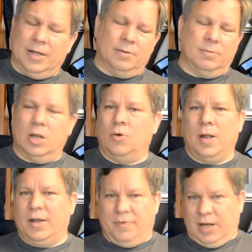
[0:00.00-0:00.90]
And no,
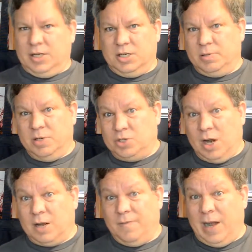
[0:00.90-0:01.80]
I never got to experience
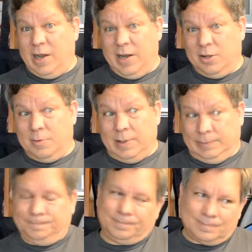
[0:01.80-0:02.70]
Drachenfire either,
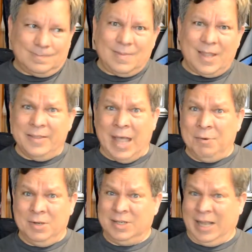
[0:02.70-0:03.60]
but that
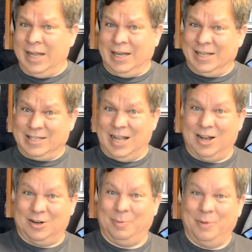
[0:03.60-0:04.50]
one kind of gets an
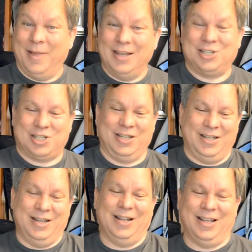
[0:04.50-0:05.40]
honorable
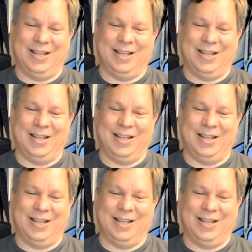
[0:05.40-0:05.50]
mention.